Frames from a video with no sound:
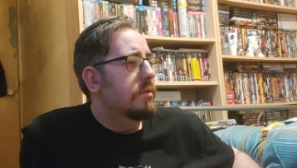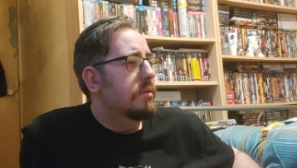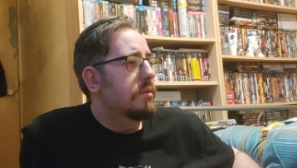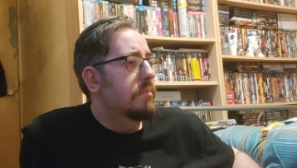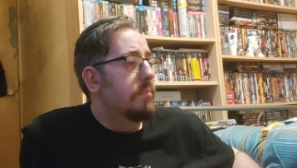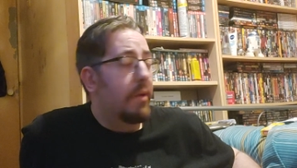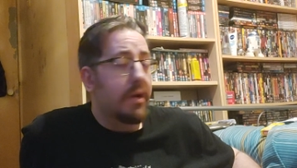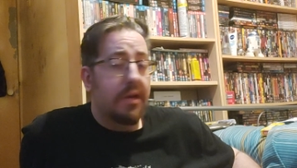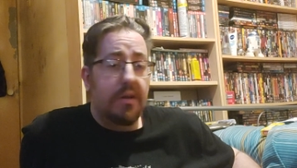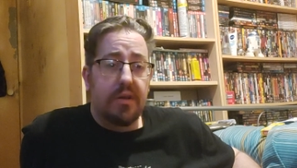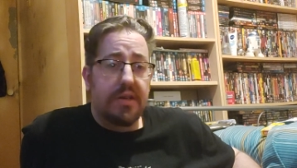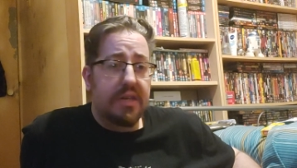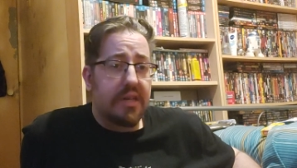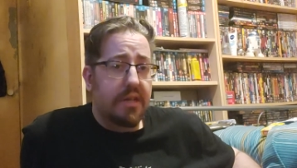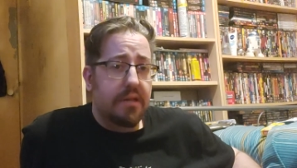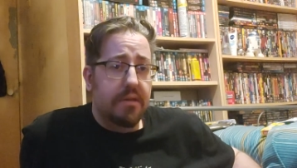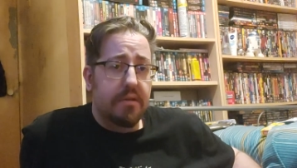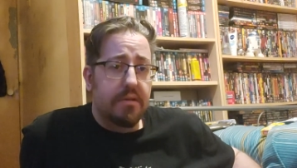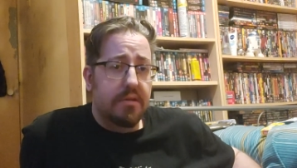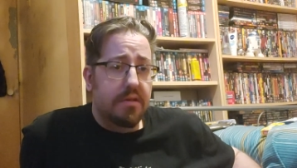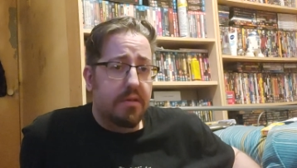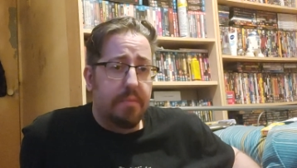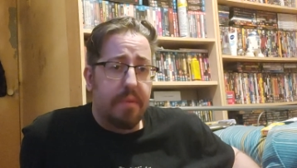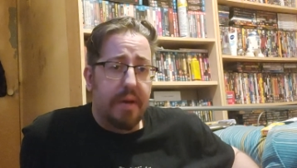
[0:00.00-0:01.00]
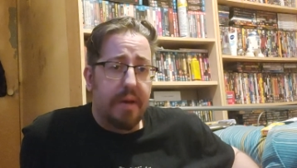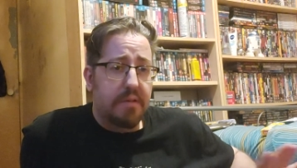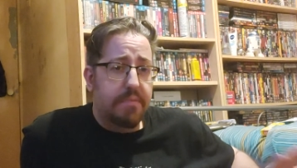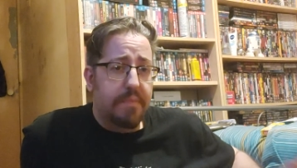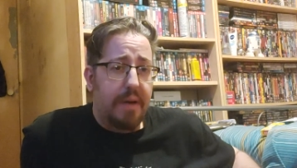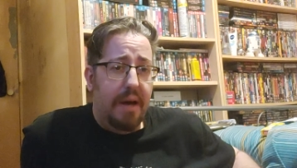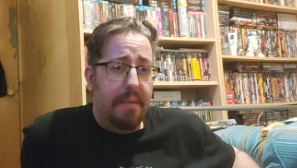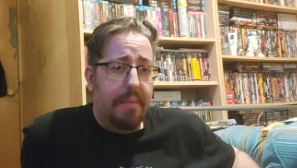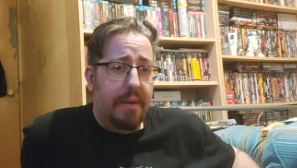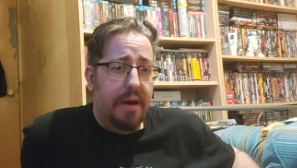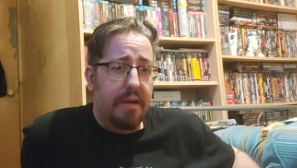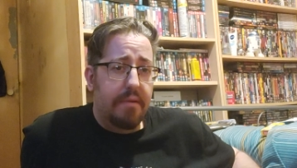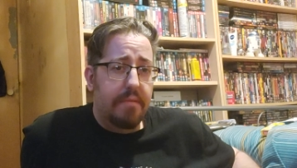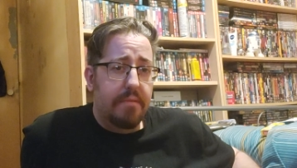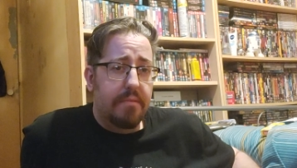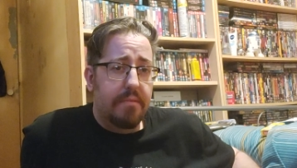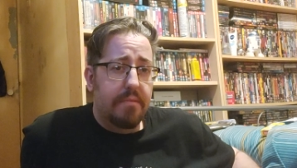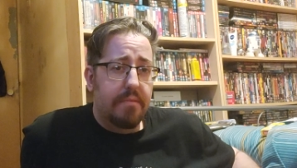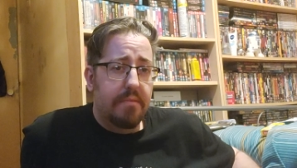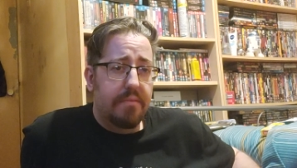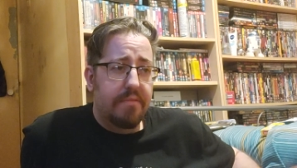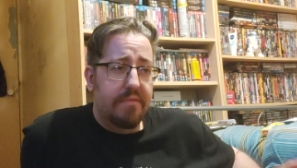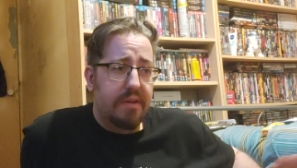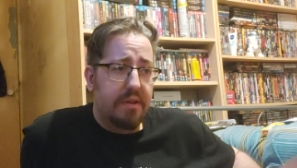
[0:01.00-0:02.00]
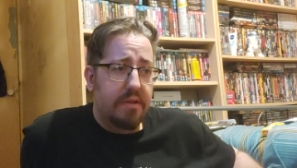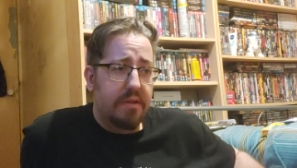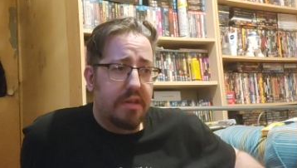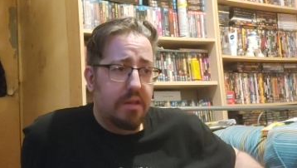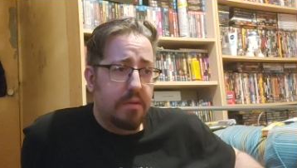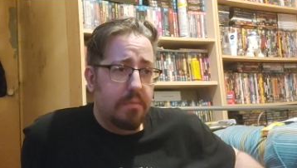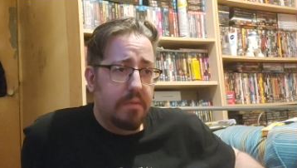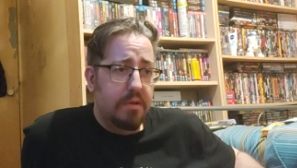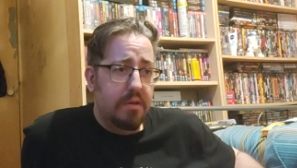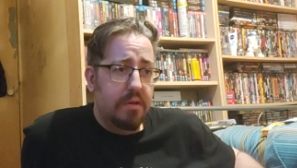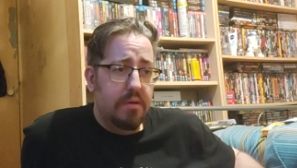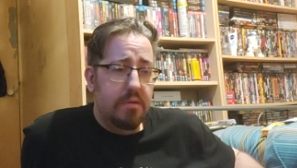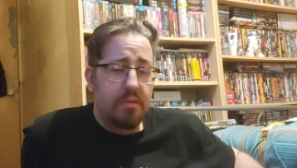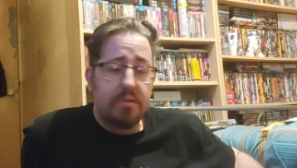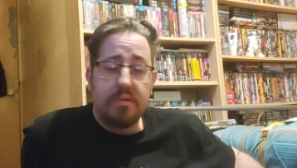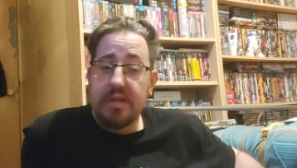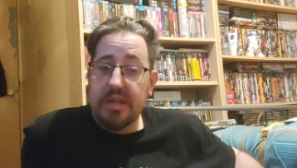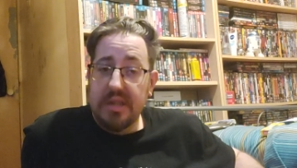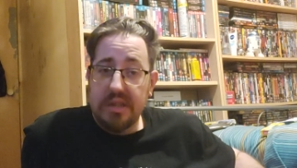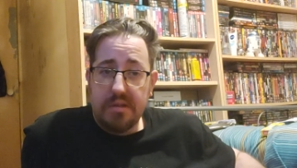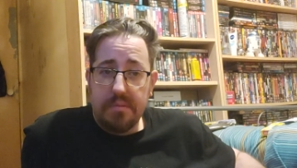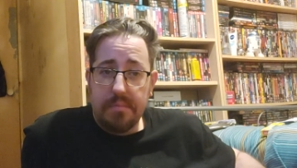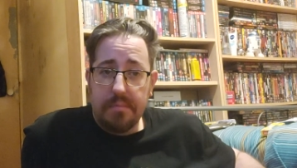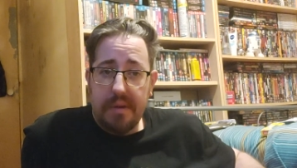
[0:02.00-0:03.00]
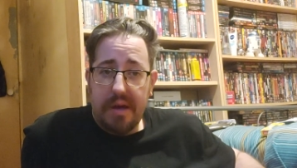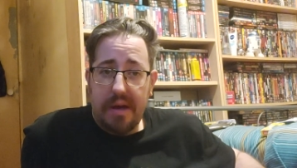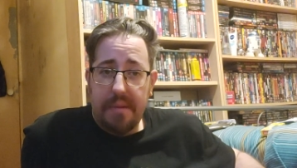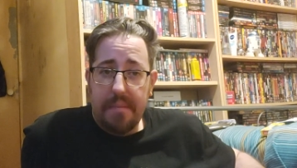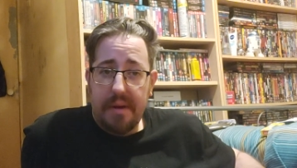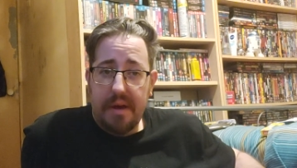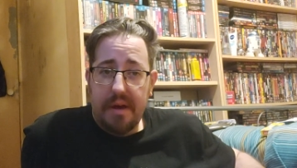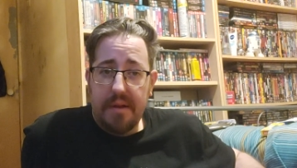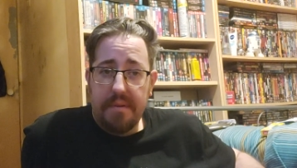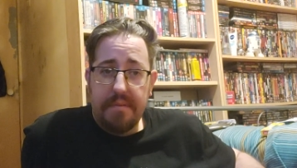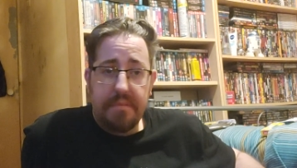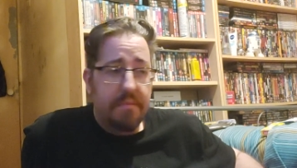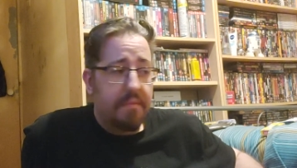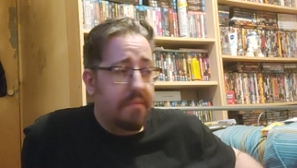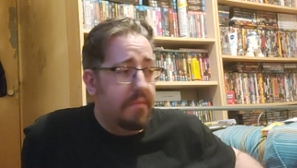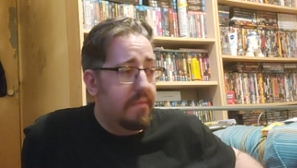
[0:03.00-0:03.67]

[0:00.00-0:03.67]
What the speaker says: Michael Keaton's the best Batman. Val Kilmer, decent Batman.